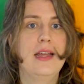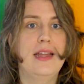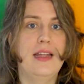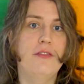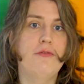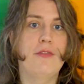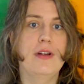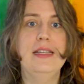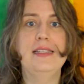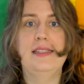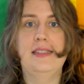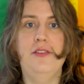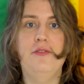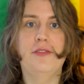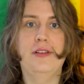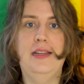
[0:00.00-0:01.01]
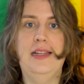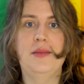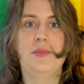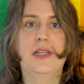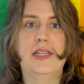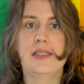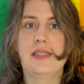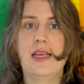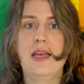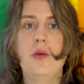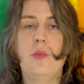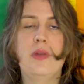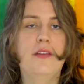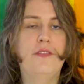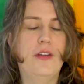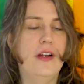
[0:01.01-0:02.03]
if raised differently because
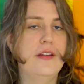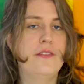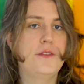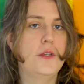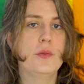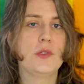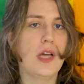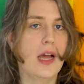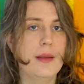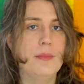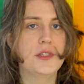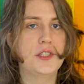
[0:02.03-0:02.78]
we have very few time